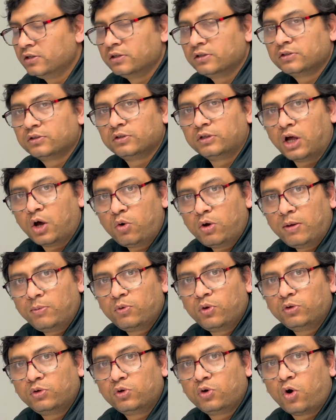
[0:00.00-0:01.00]
so now i'm
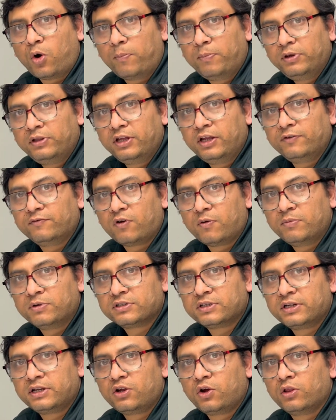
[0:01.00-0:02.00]
going to copy the
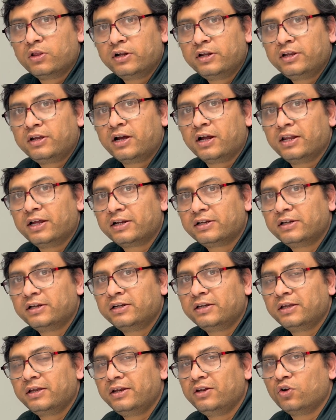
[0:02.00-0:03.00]
information i already
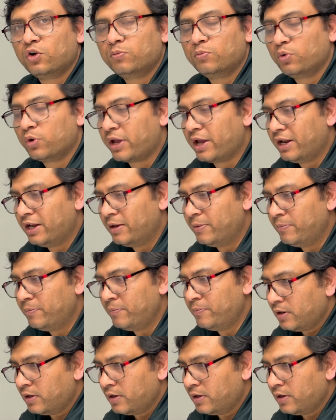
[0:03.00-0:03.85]
collected in notebook lm